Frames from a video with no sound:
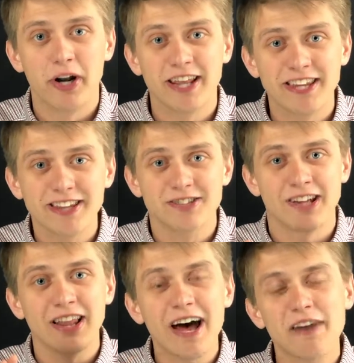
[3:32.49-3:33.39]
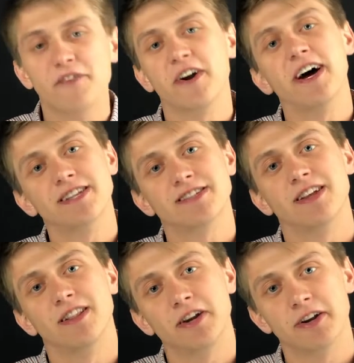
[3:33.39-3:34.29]
and I think there's a lot for us to
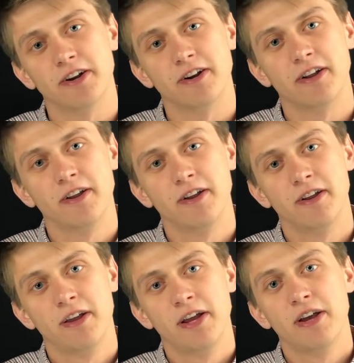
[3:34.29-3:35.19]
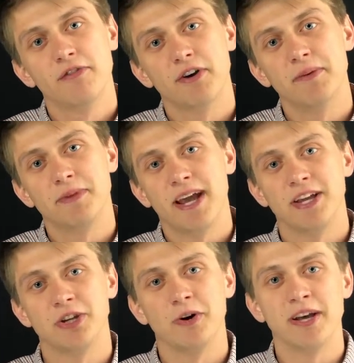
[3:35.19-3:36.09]
learn from
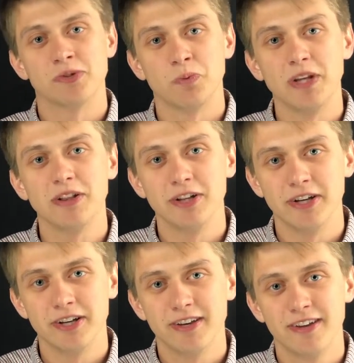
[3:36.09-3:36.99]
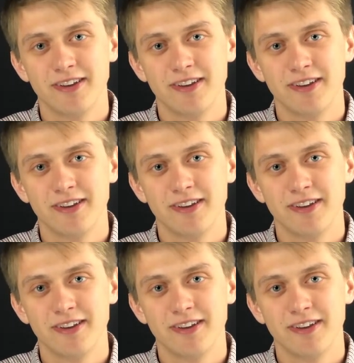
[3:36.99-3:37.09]
Daniel as we look